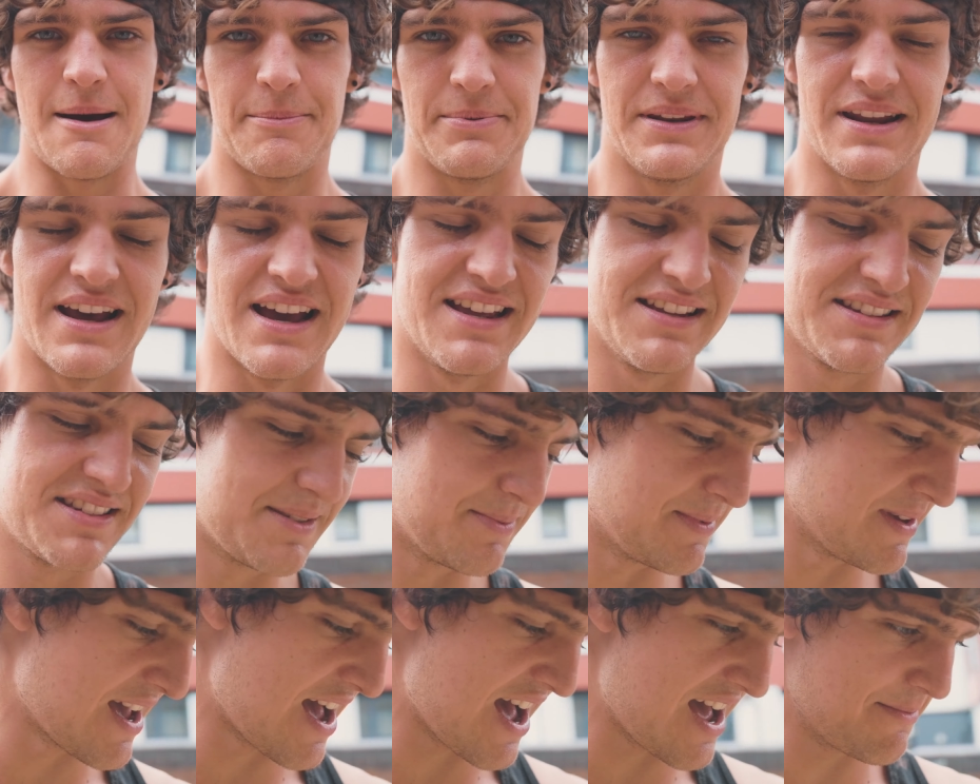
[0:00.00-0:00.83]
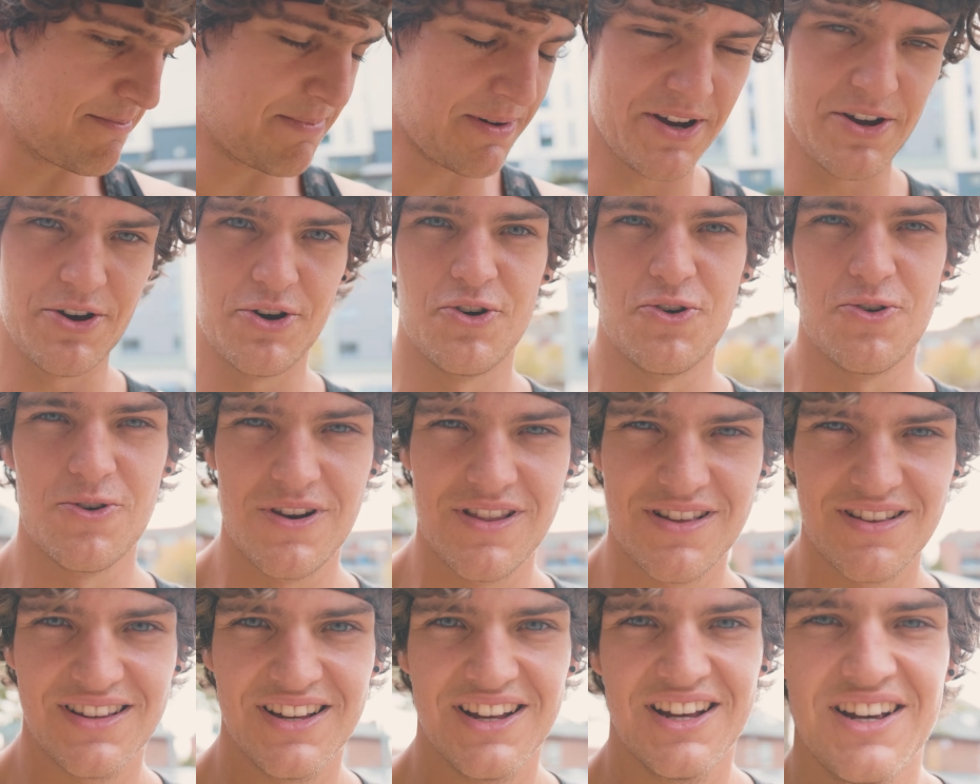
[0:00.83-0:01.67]
Happy days to be had by
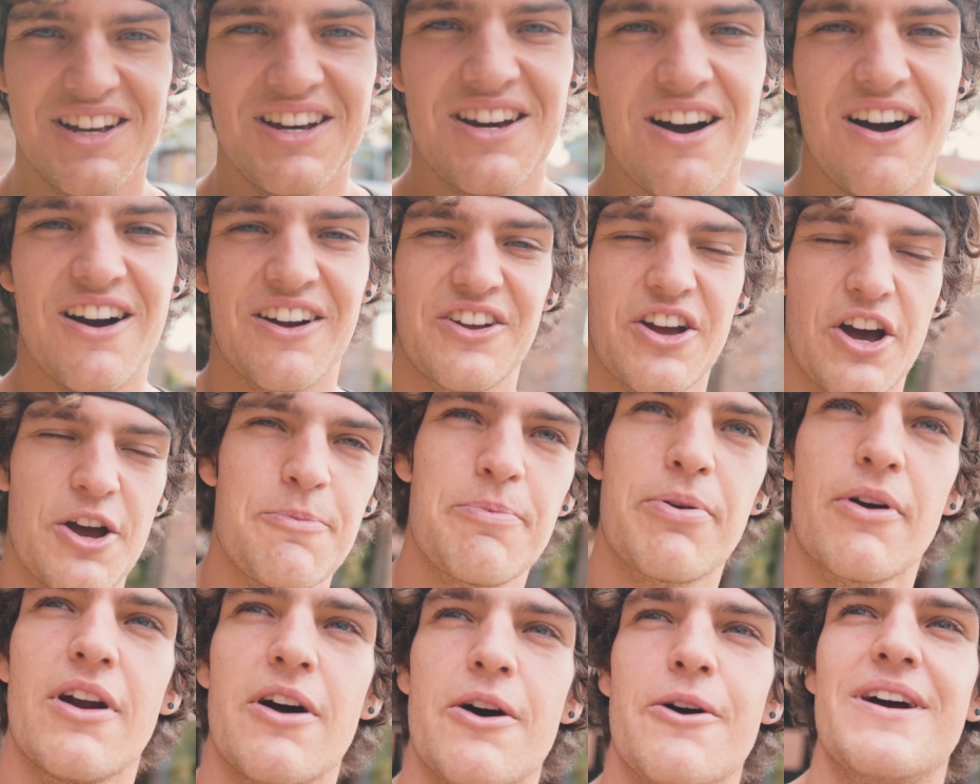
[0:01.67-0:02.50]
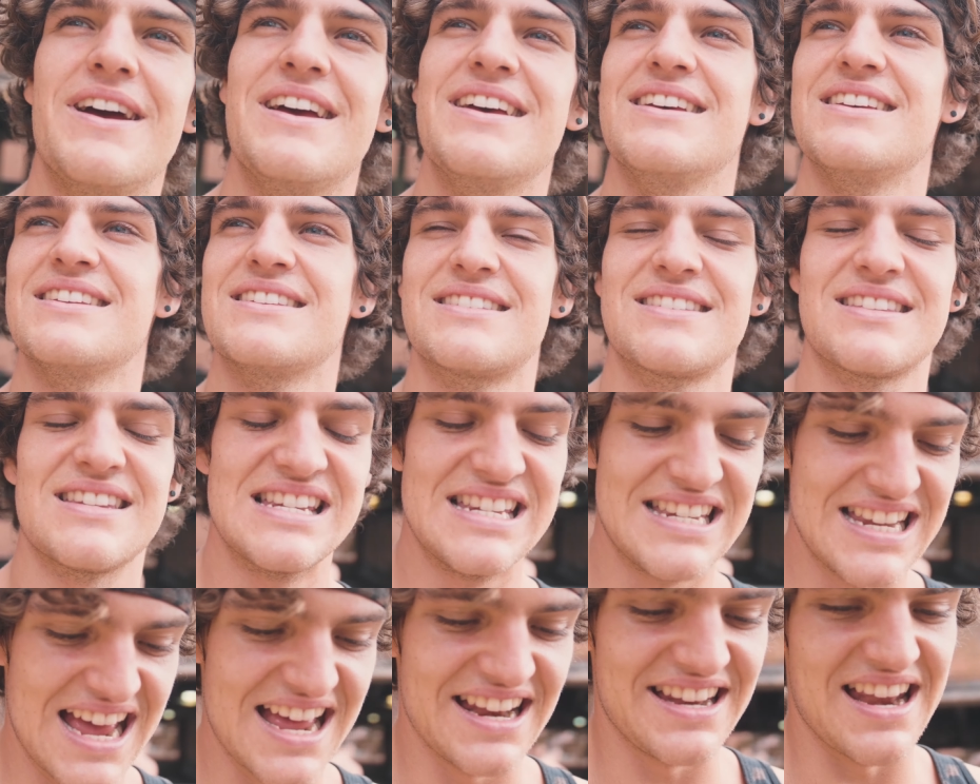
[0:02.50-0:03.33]
all. Our GoPro is
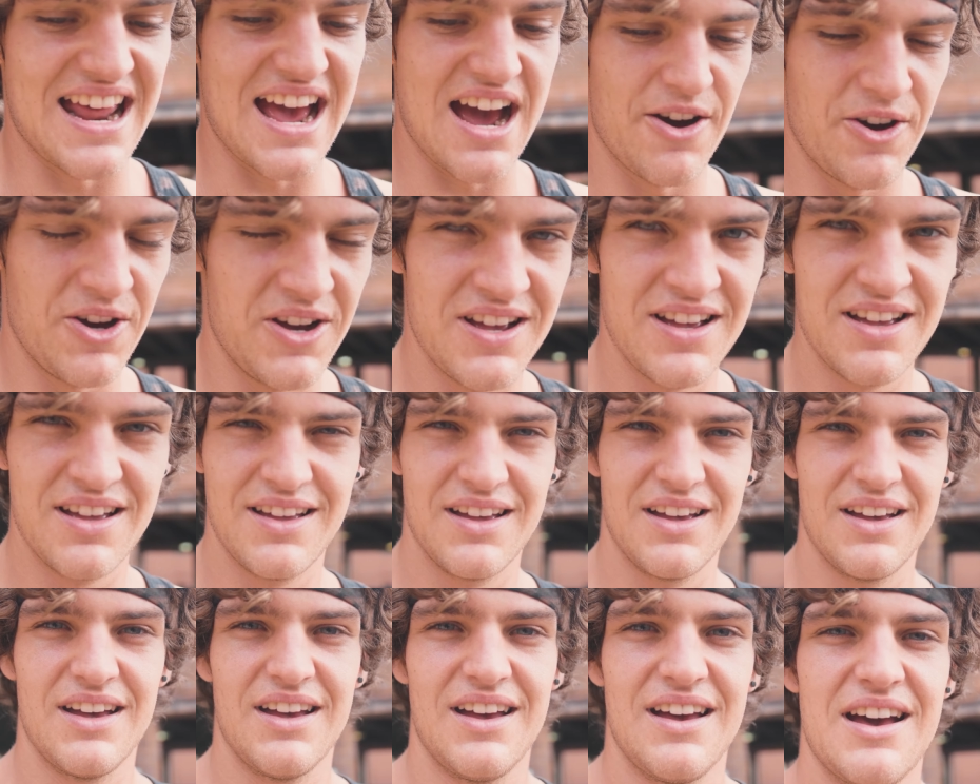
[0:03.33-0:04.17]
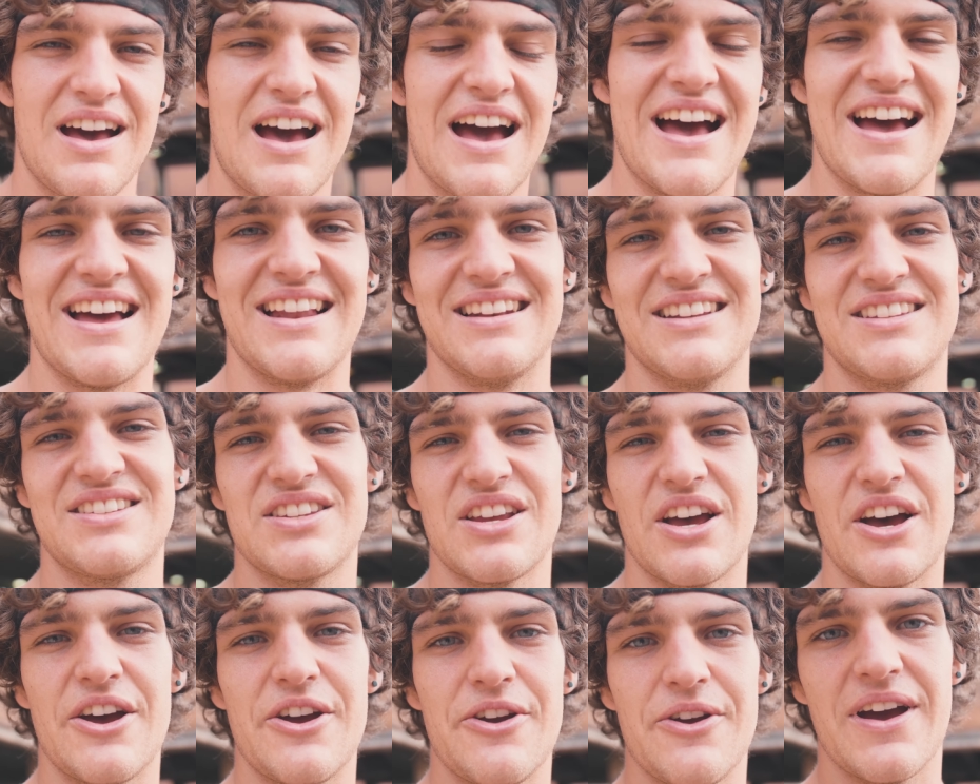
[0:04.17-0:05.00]
dead now, and
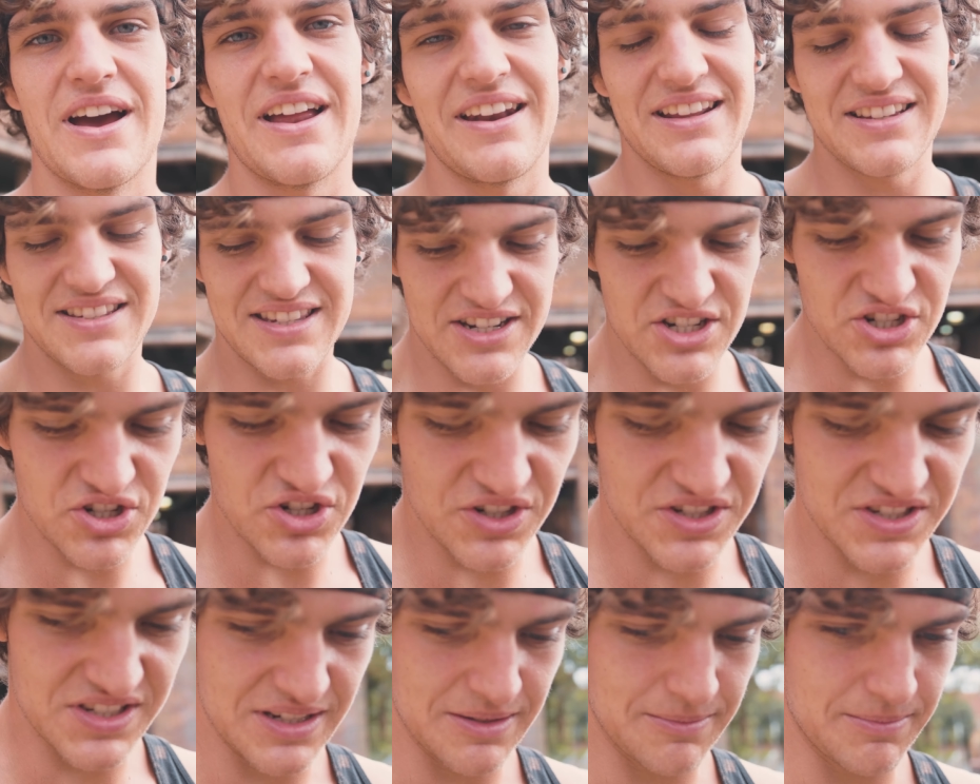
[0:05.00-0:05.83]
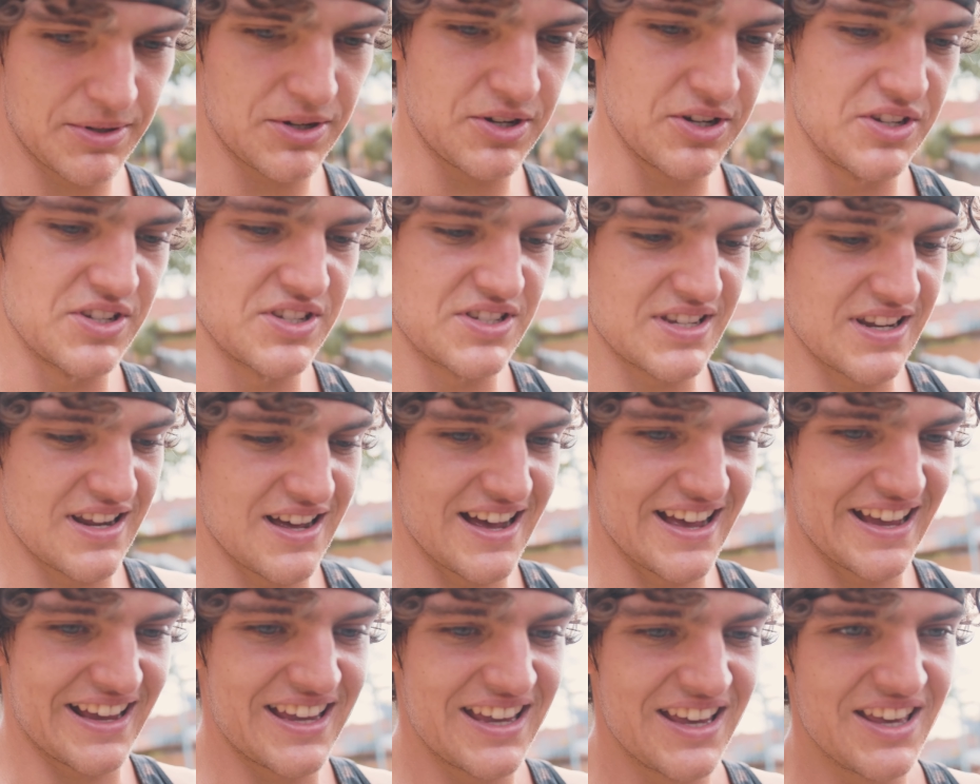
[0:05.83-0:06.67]
so and it's interesting because
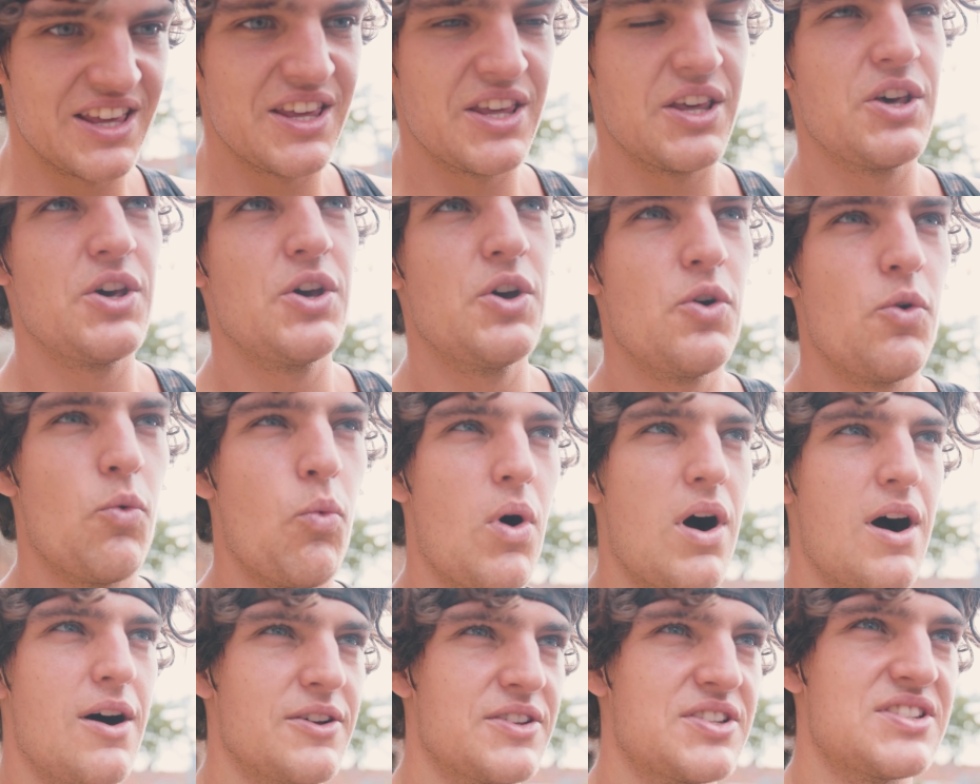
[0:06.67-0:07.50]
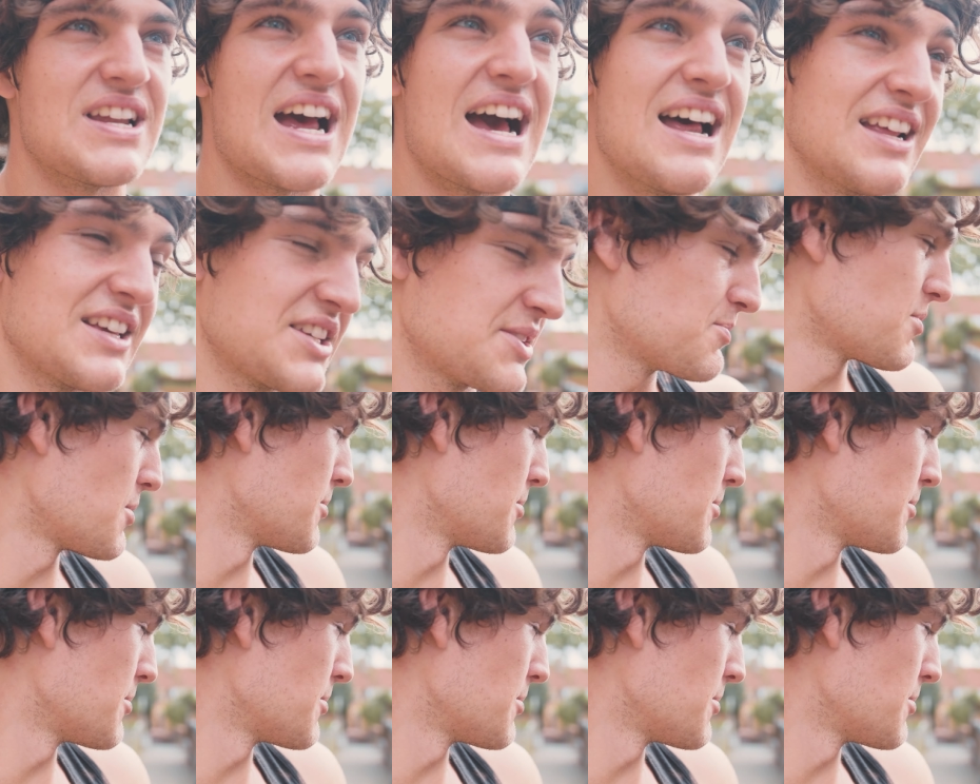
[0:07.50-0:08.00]
like, whilst Alex